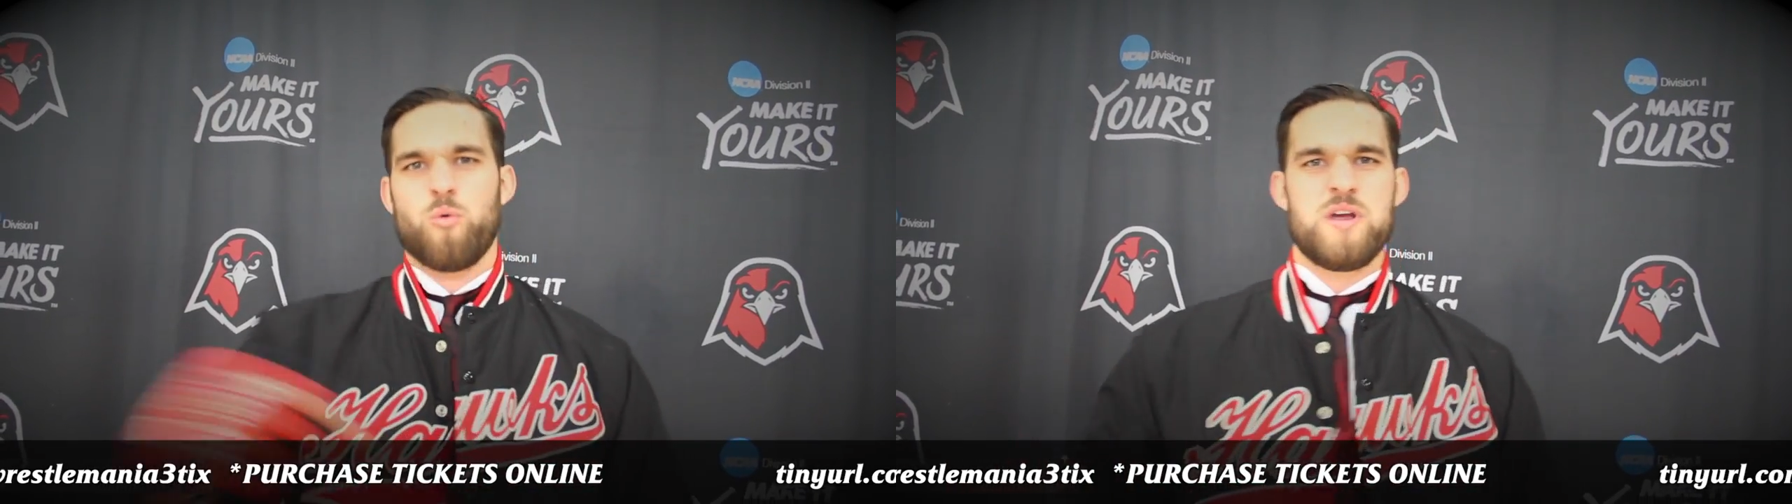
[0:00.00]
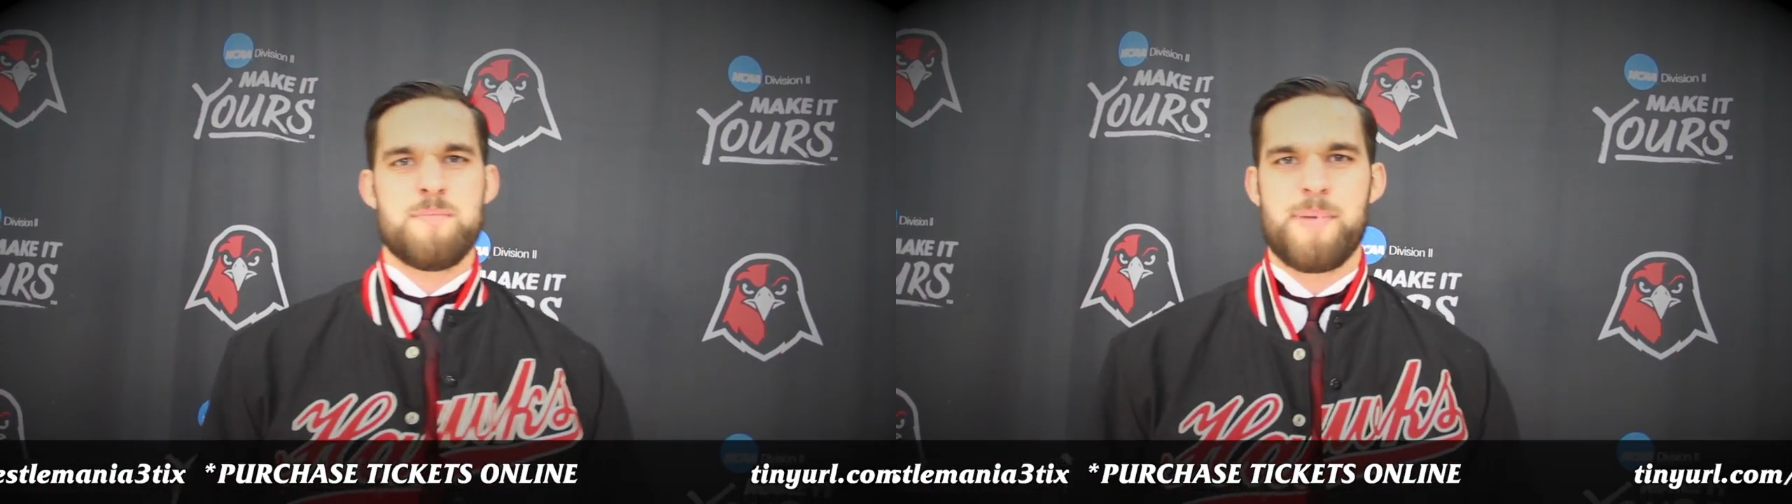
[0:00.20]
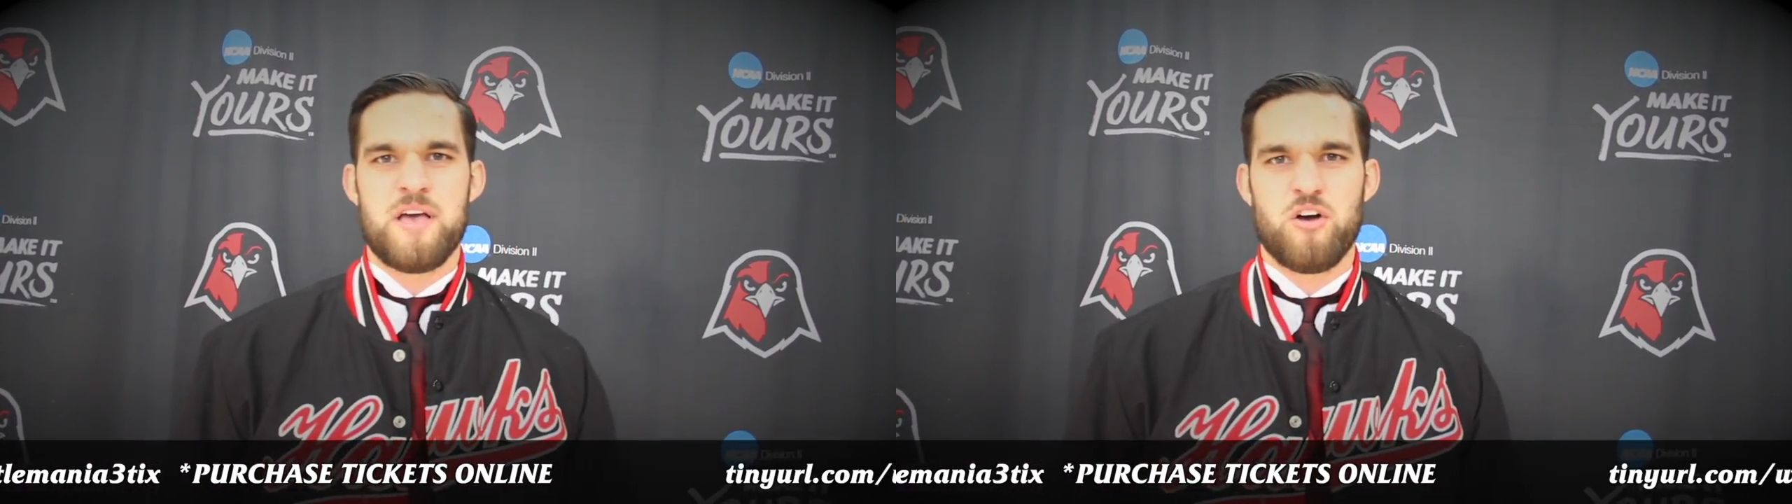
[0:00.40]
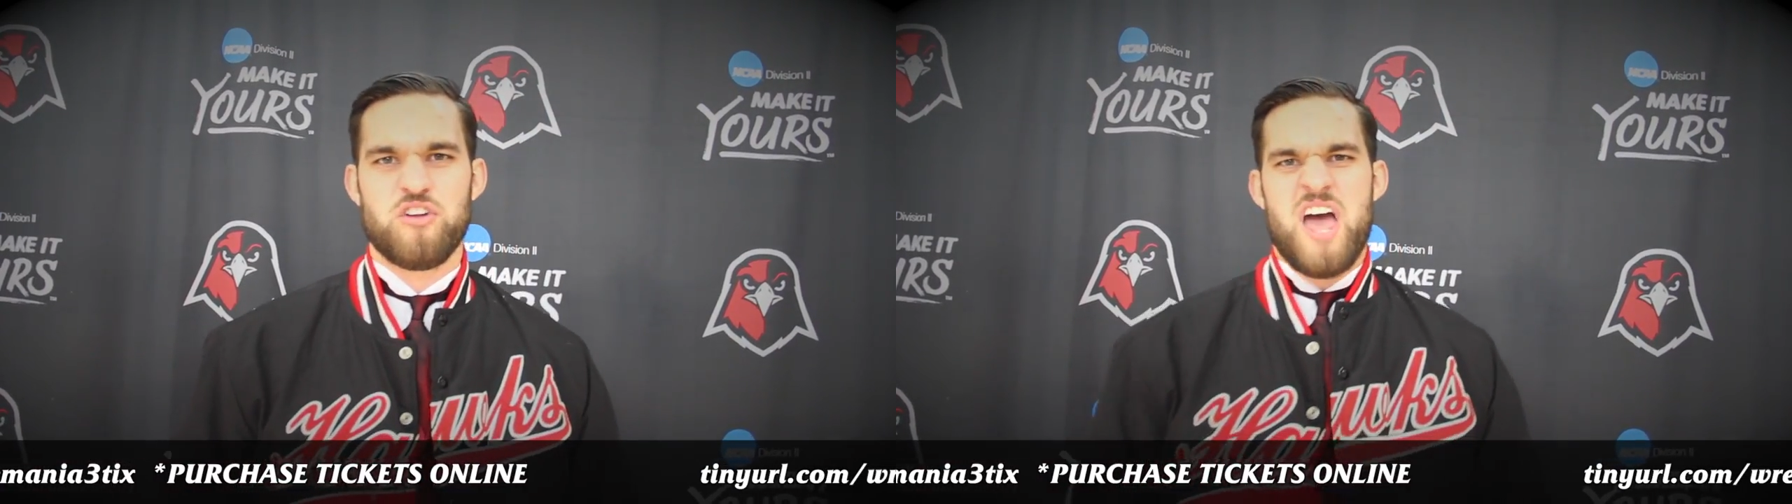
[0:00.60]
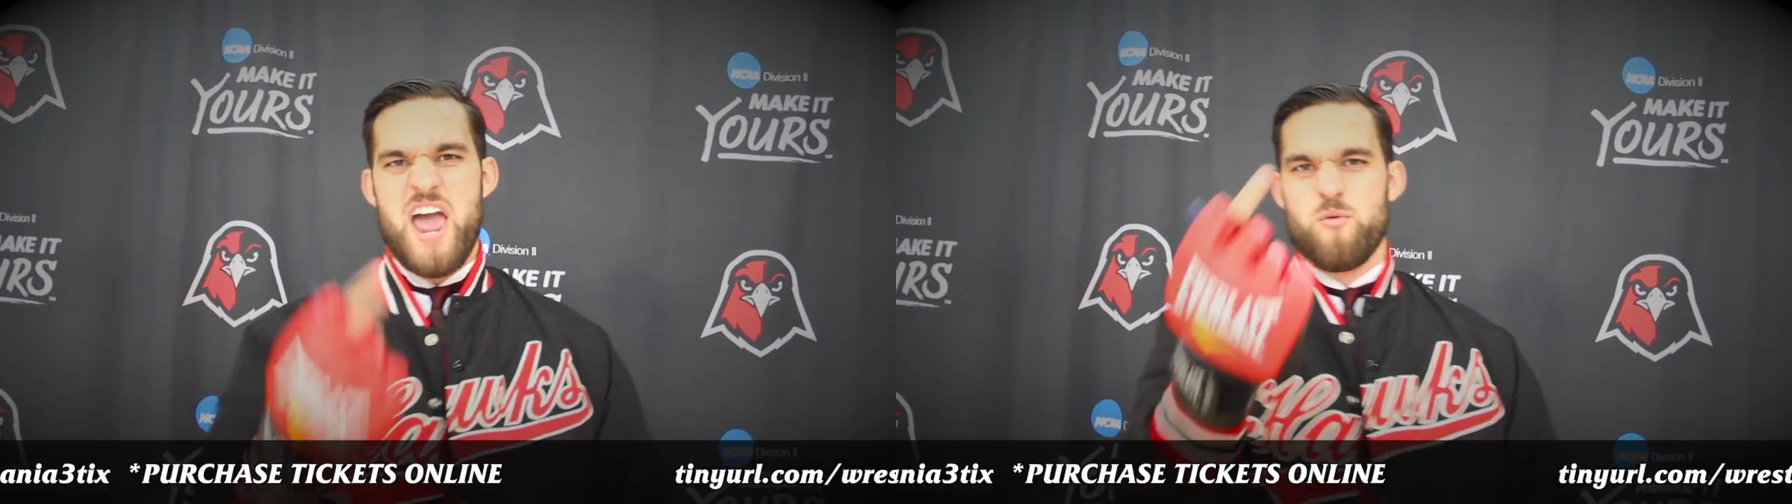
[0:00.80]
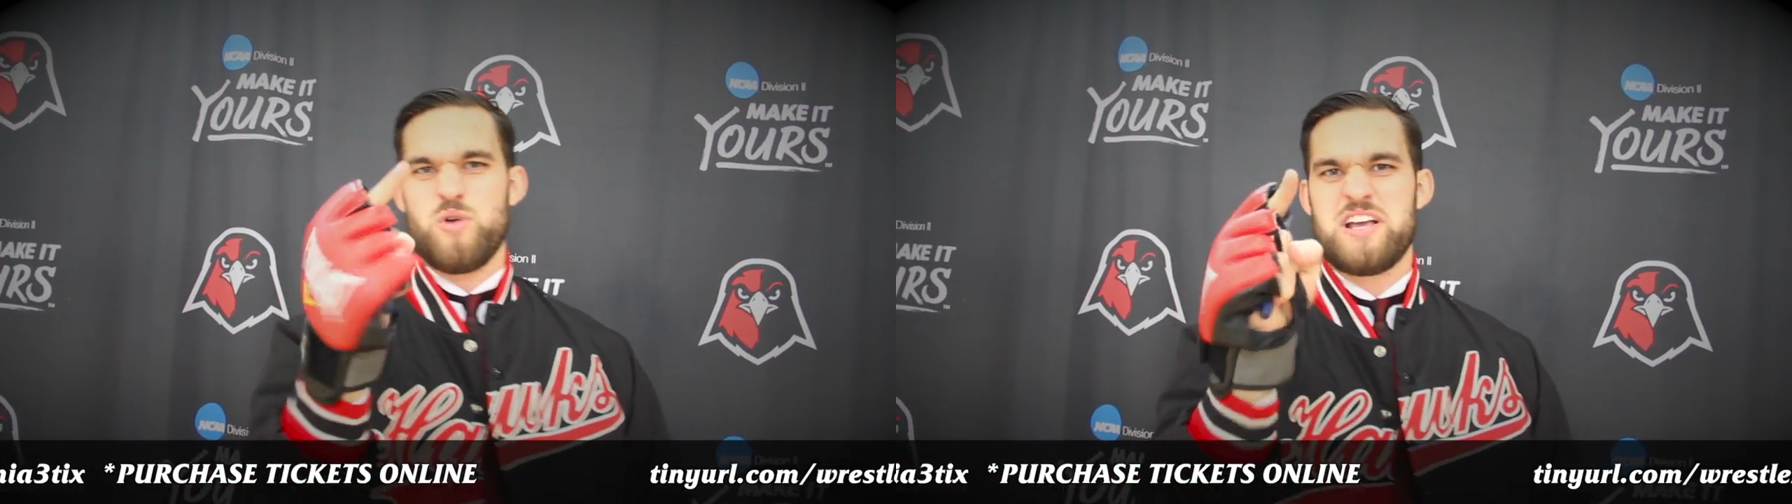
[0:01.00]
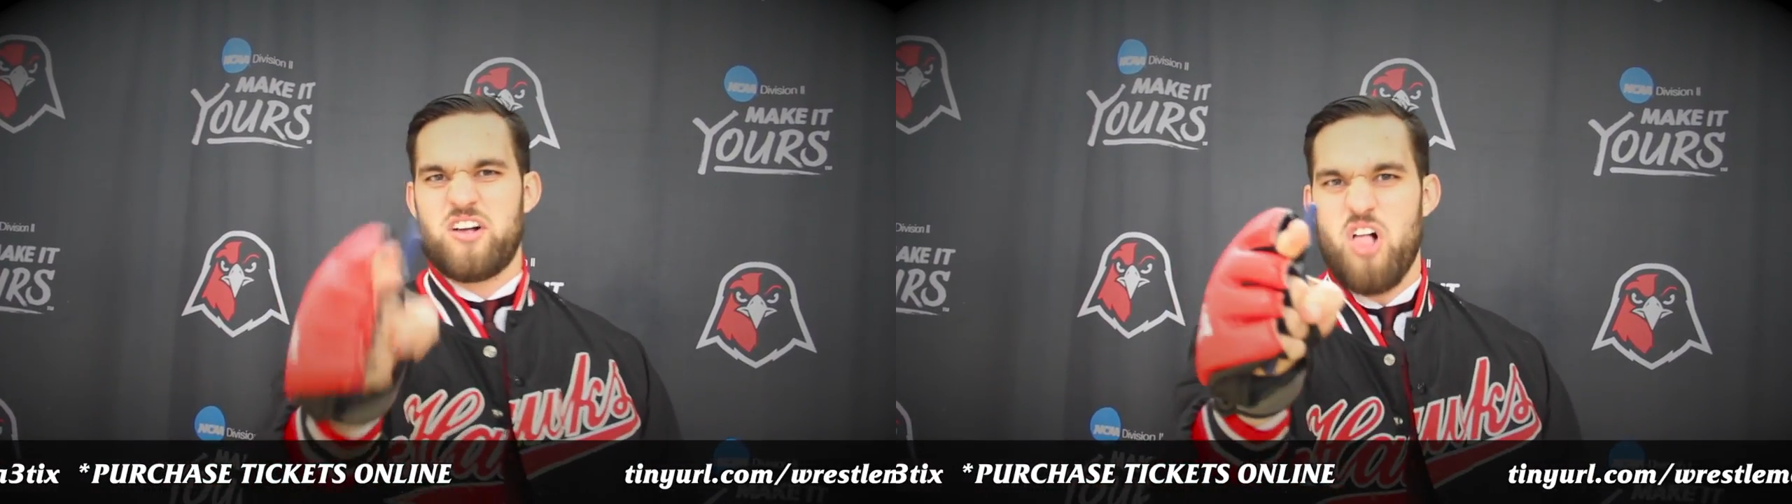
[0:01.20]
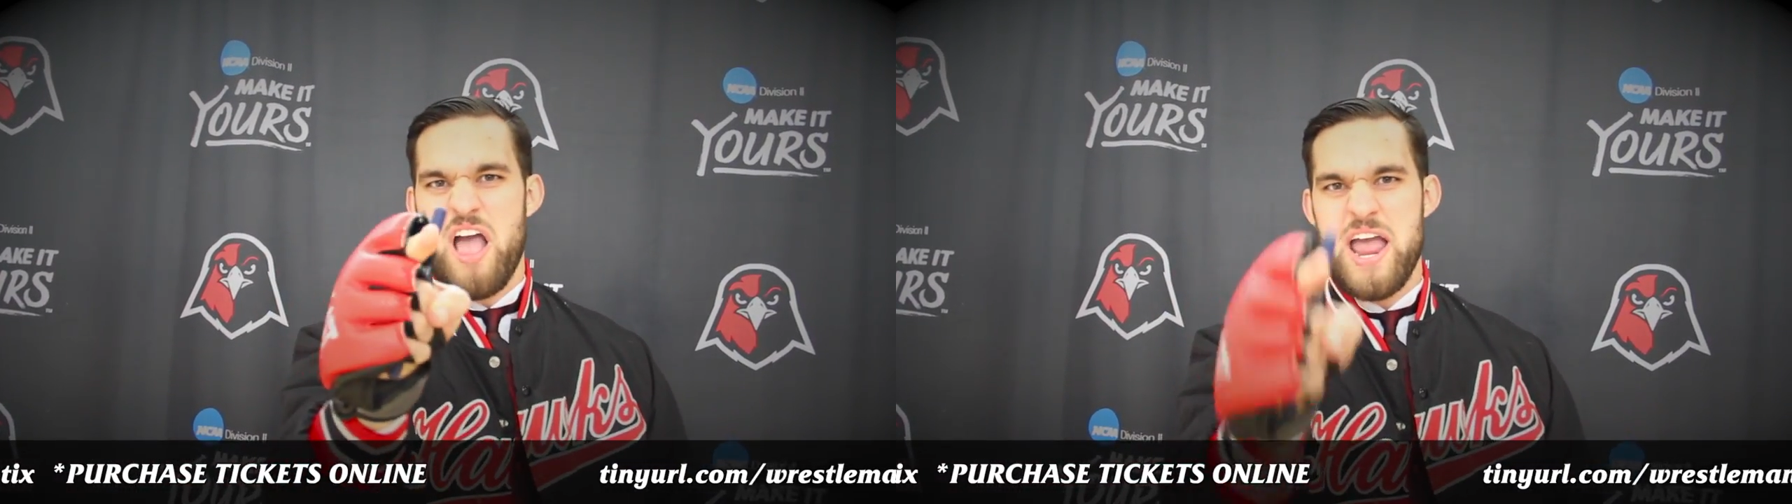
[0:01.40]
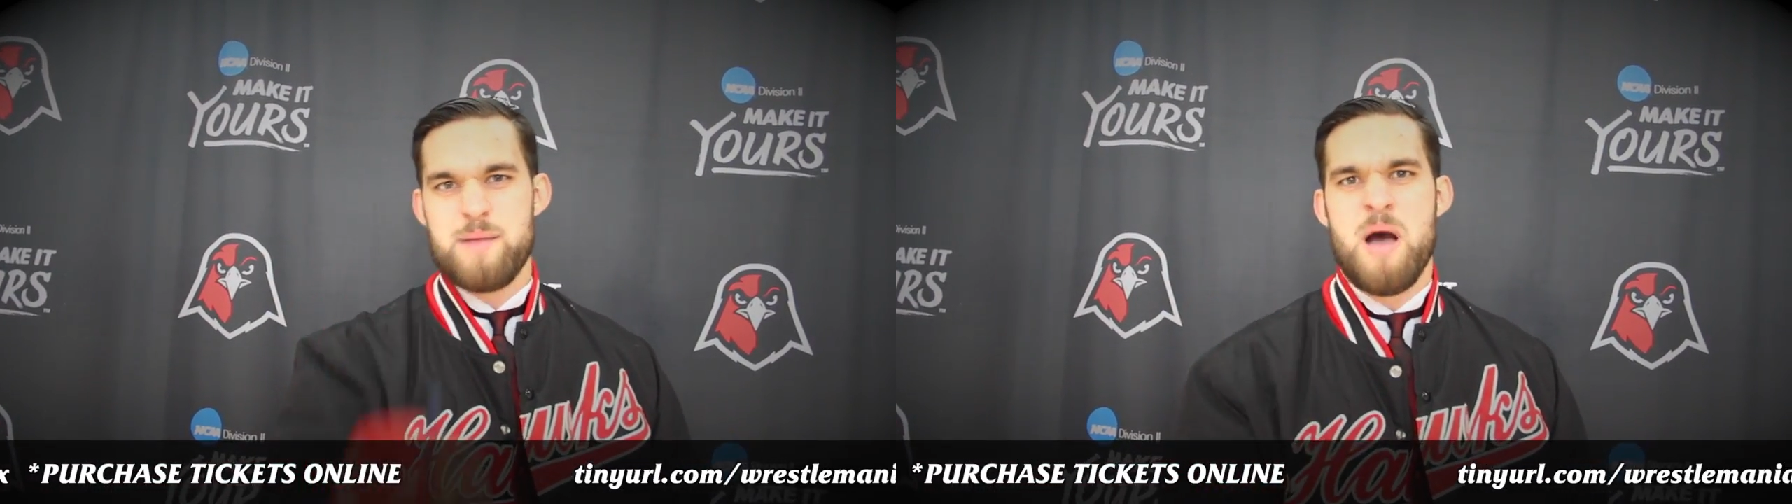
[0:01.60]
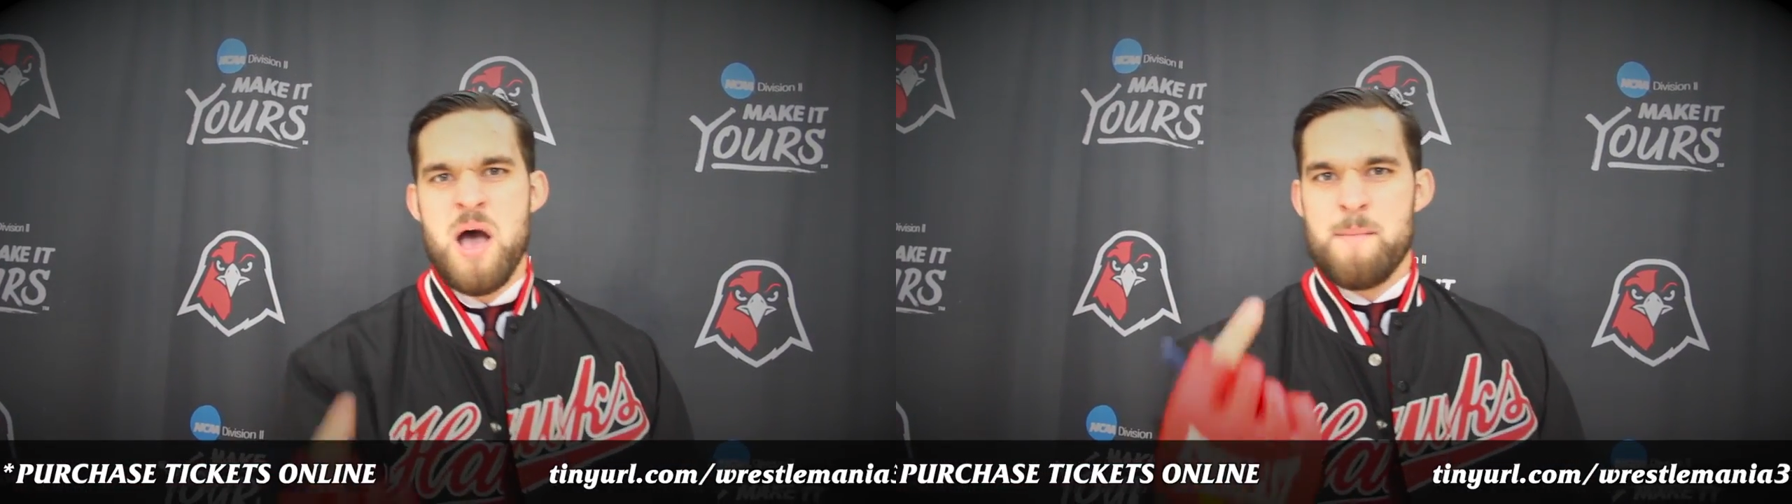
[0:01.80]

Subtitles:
rebuild, and reclaim